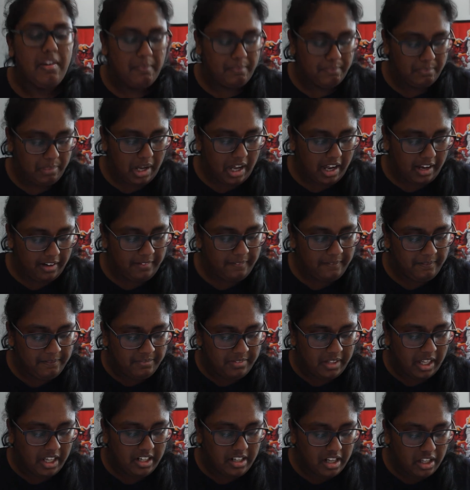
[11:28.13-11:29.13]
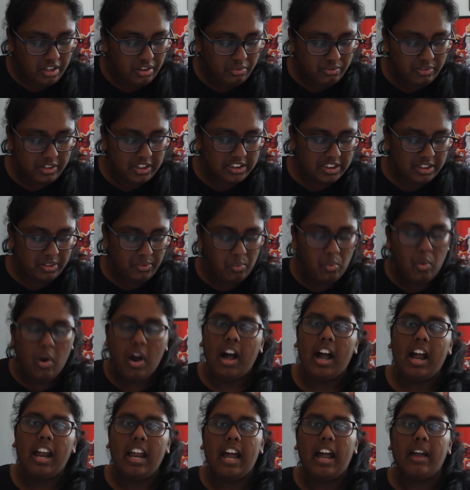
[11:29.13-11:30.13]
but another reason
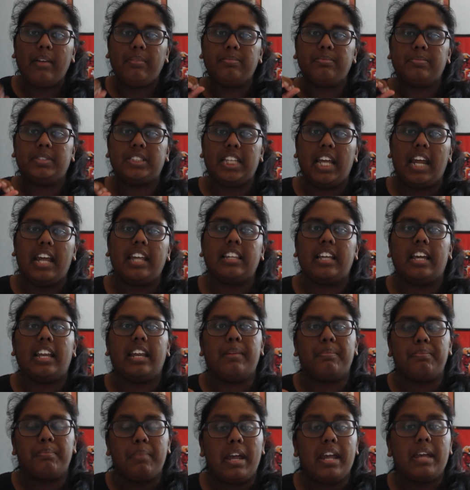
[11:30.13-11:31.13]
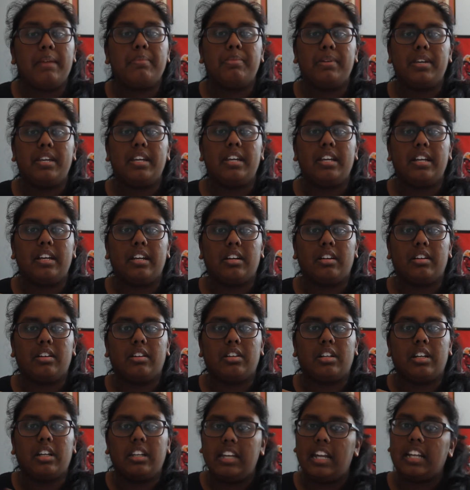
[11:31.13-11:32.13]
why I'm saying that it may be
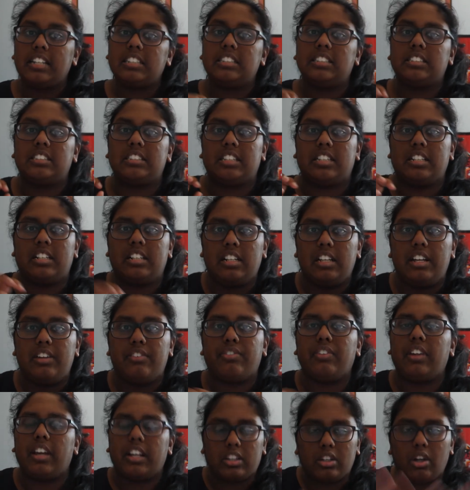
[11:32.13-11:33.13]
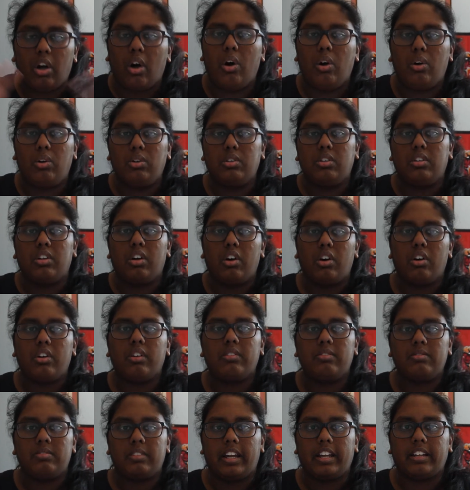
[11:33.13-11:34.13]
connected to Cliff, like the whole
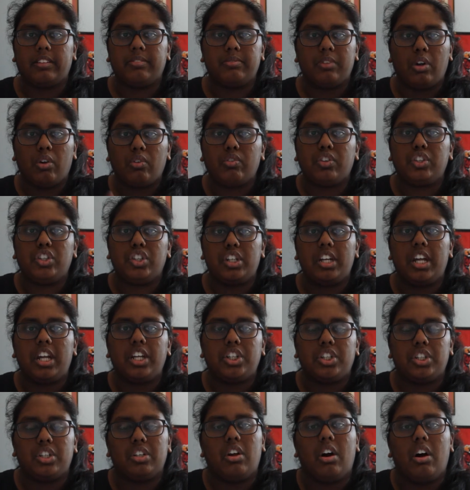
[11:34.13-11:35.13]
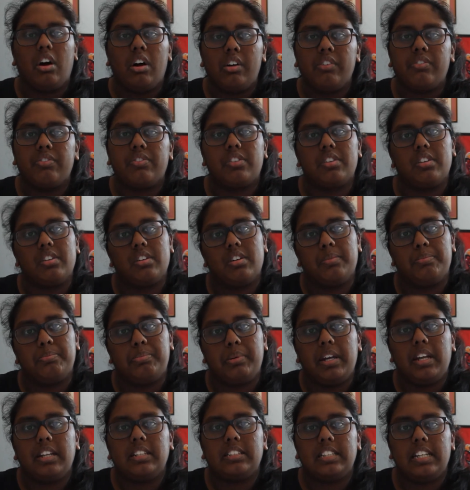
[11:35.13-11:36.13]
like origination of the
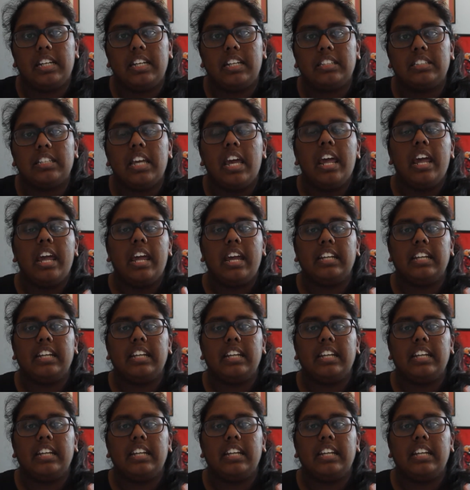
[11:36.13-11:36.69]
B Ts,